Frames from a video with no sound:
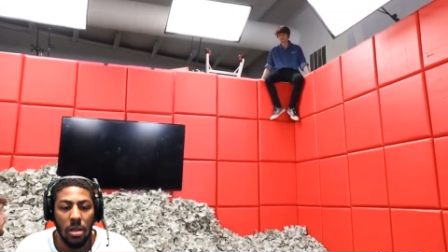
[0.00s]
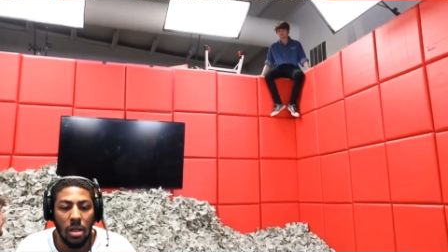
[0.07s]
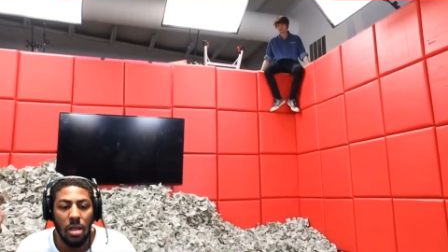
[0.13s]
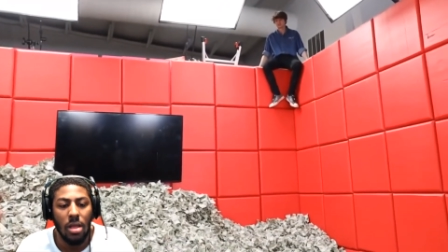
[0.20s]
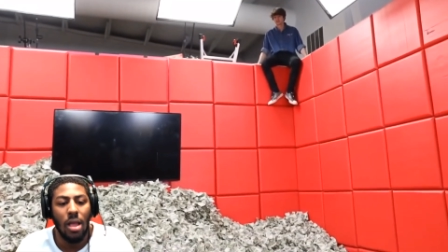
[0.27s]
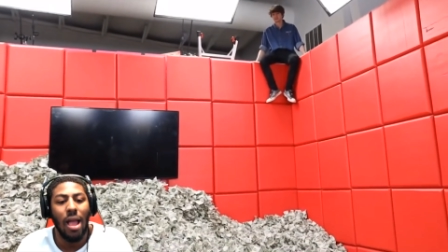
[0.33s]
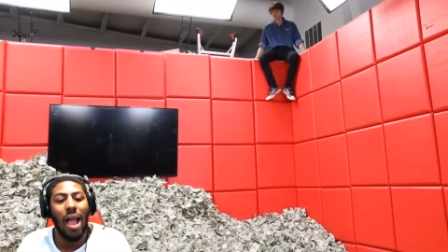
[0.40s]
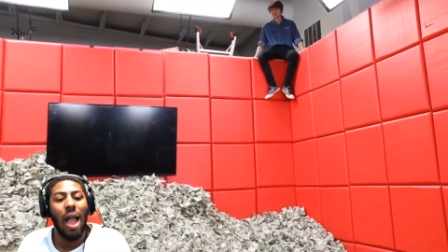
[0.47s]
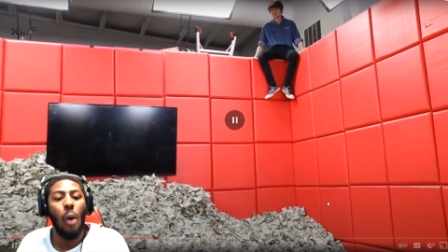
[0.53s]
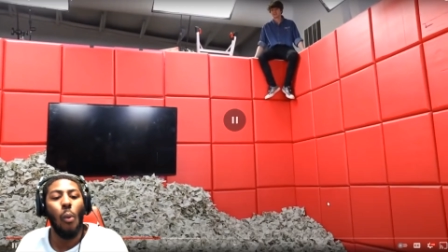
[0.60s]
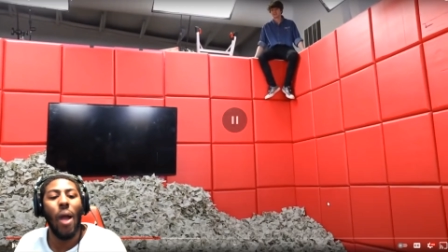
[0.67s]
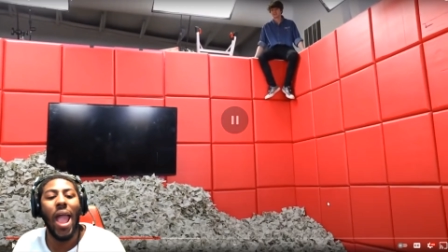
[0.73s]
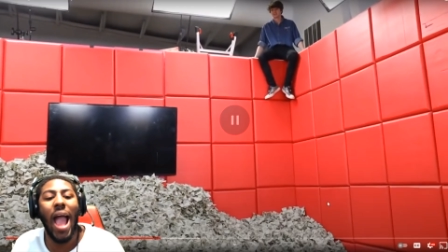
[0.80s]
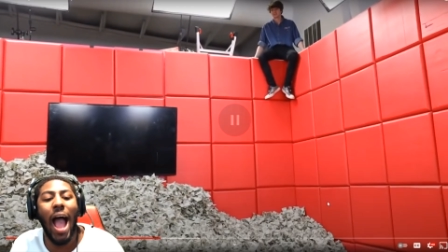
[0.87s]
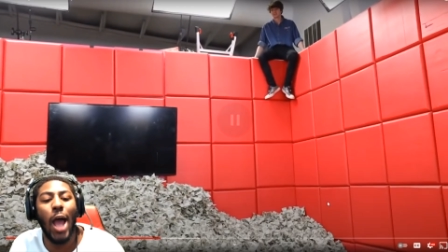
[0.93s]
Why are you up?
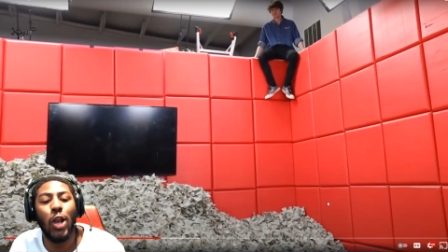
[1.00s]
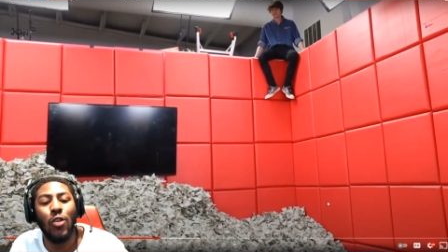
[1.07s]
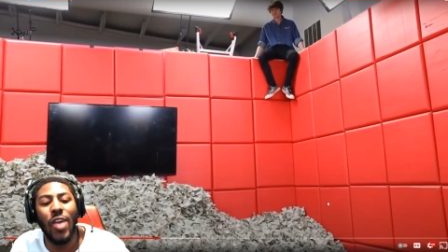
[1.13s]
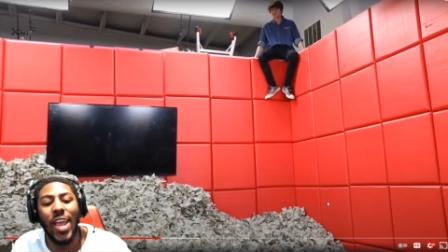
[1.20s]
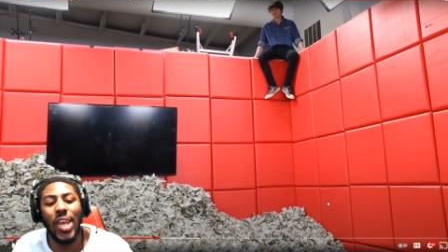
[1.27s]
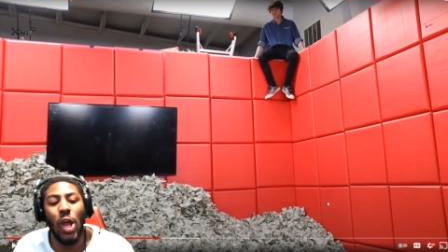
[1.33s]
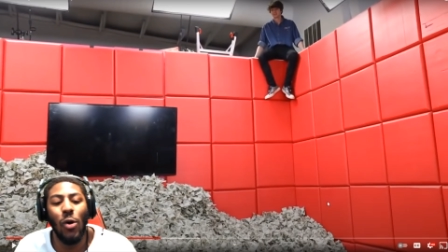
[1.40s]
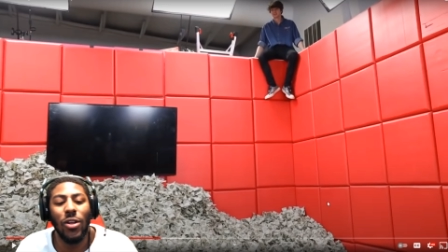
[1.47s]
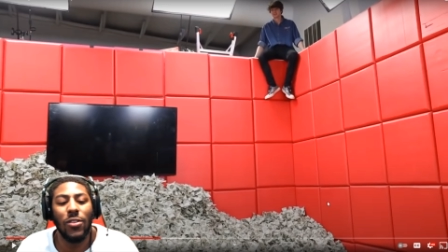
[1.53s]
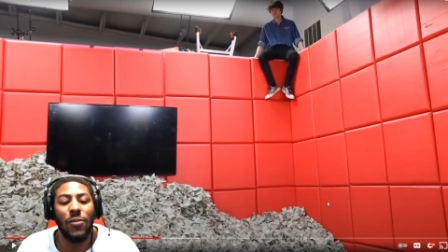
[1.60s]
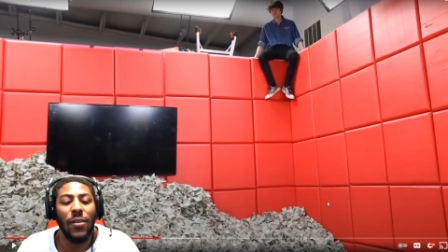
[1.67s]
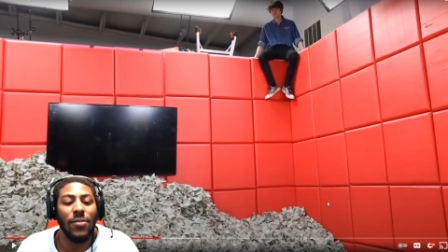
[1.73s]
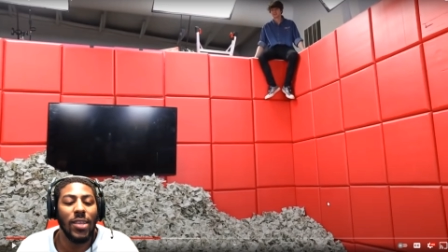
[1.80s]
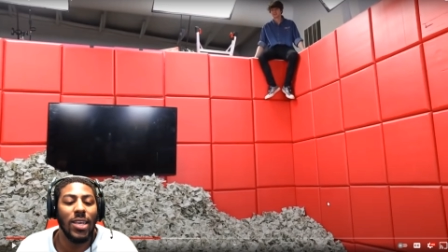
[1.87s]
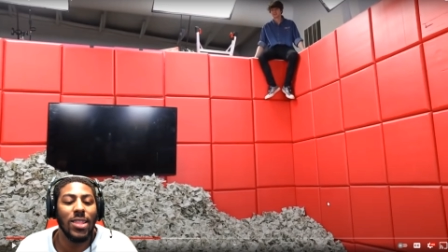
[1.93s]
Wait, how do they know it's
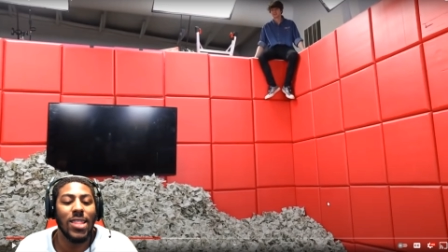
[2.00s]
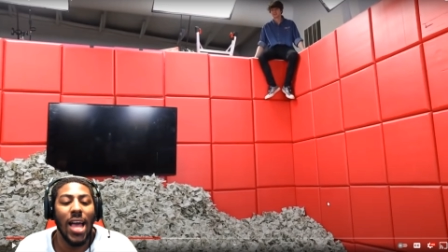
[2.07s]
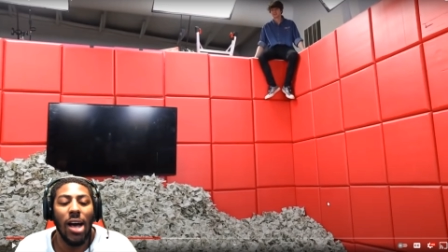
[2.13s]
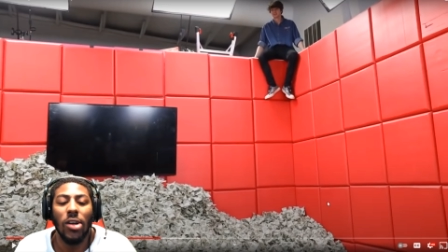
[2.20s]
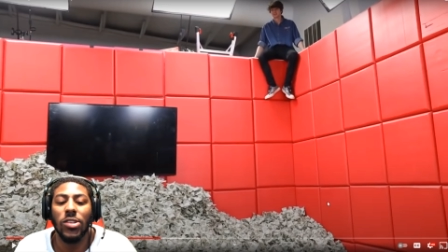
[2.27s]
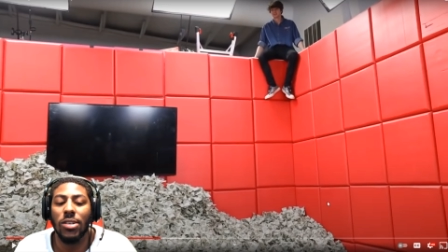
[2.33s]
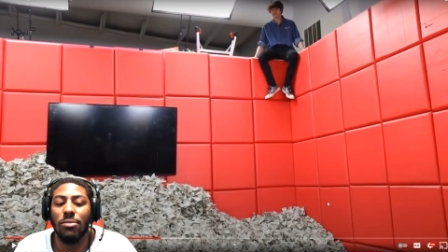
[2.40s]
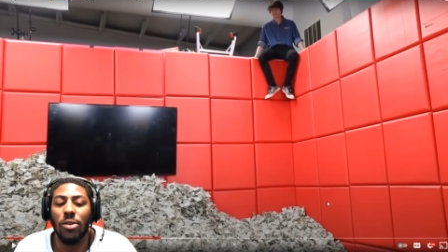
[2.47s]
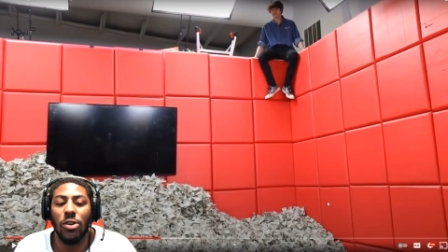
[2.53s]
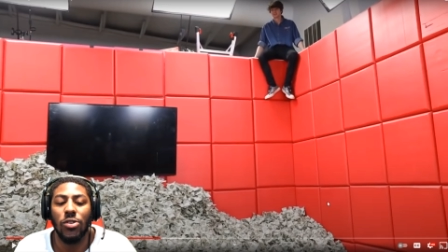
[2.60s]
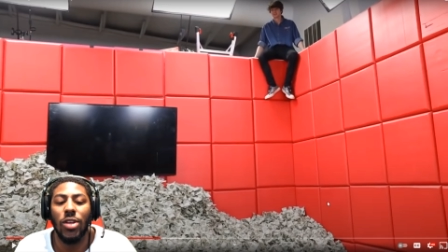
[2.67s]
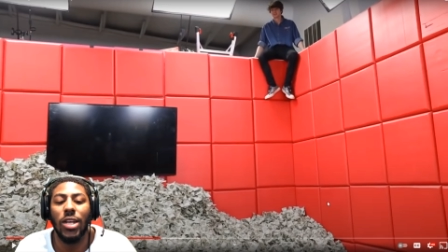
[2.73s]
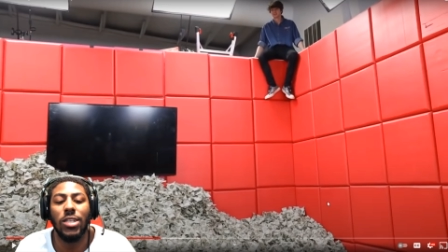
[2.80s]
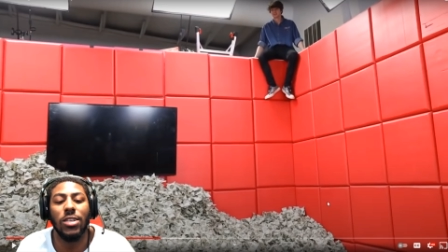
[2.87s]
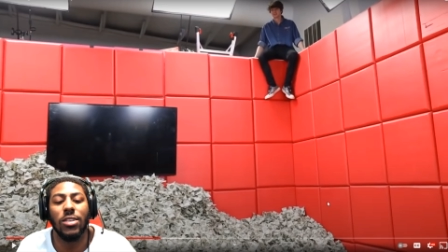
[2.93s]
15,000, bro?
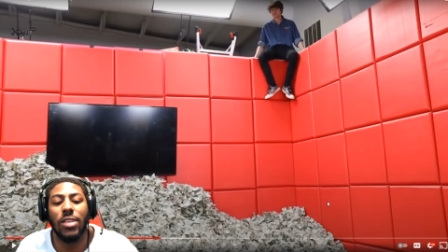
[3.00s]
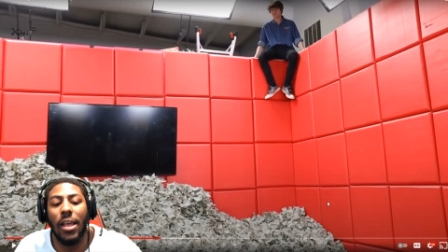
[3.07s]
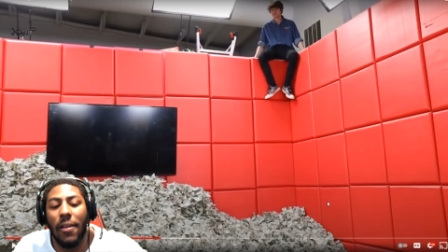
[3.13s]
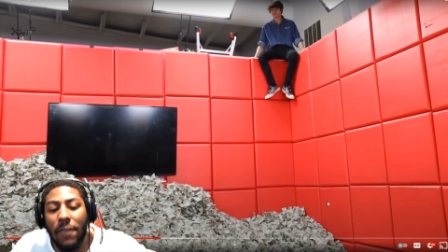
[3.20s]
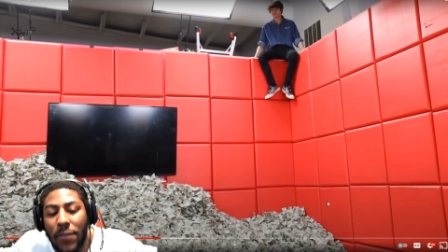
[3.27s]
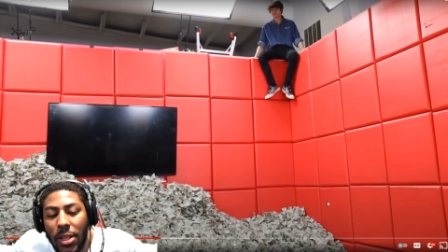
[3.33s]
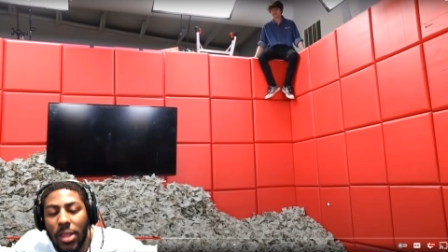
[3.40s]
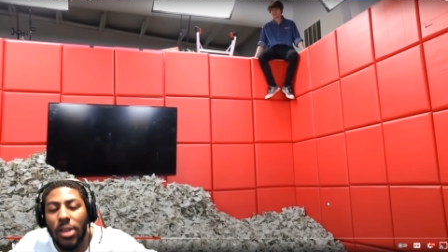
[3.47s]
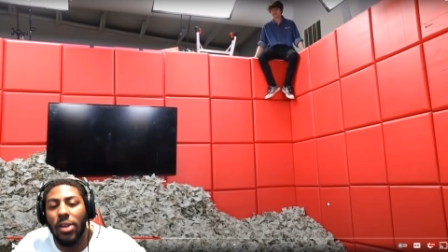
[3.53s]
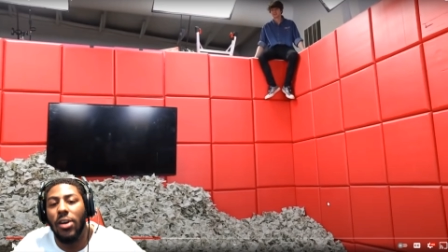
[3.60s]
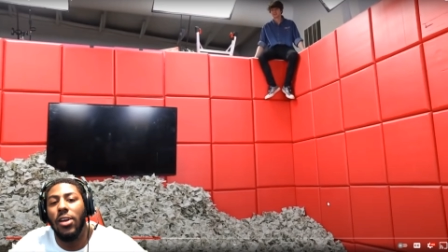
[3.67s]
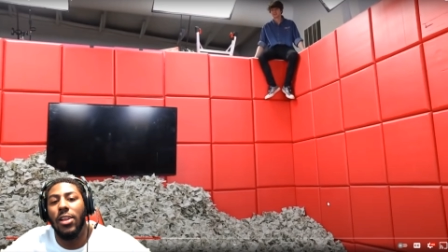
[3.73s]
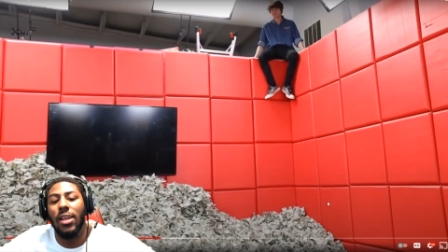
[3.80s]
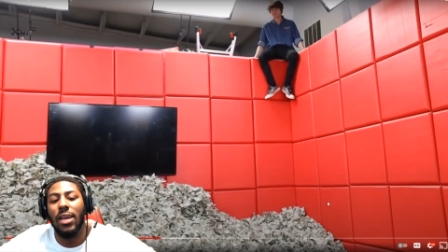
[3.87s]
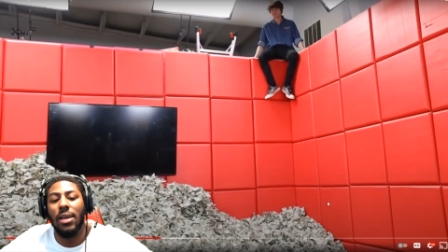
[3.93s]
Do they just like fill it
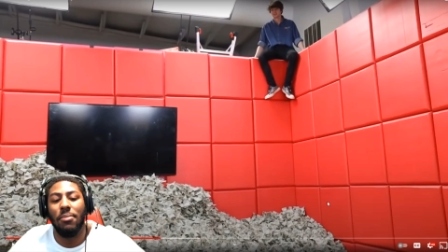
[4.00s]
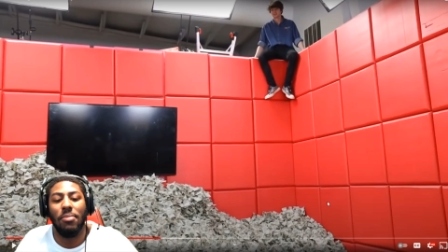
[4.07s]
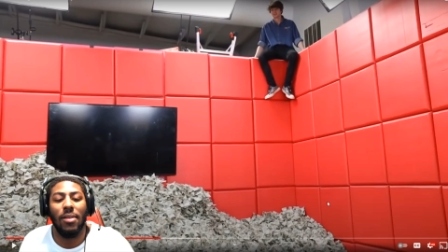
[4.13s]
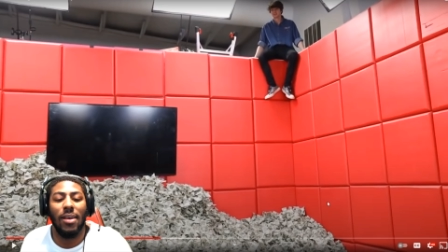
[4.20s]
all up?